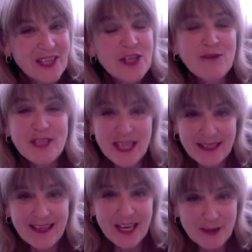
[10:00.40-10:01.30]
You
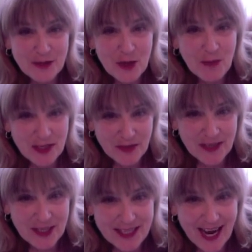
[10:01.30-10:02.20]
did. Thank you so much for
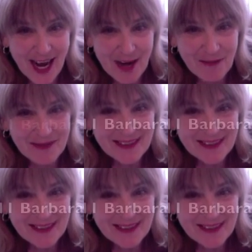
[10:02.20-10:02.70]
your time.